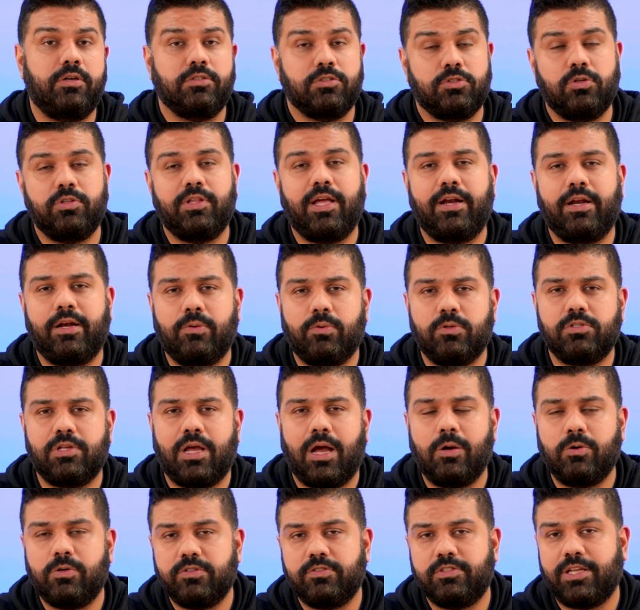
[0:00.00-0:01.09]
so that it was
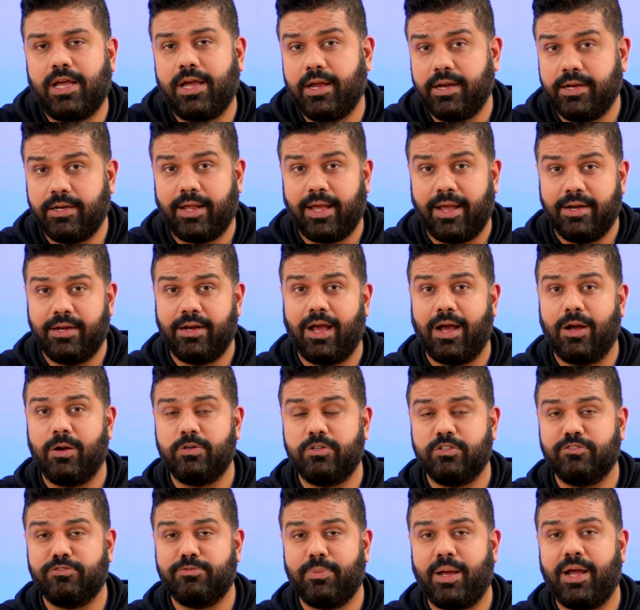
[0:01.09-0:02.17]
out of sight and out
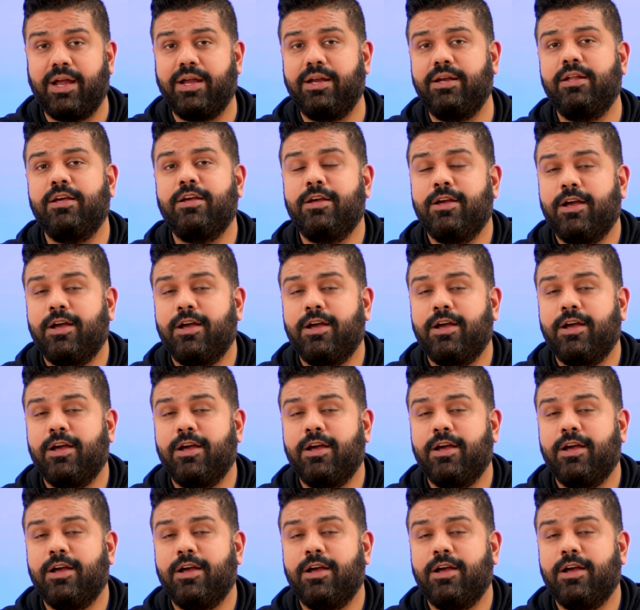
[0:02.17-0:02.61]
of mind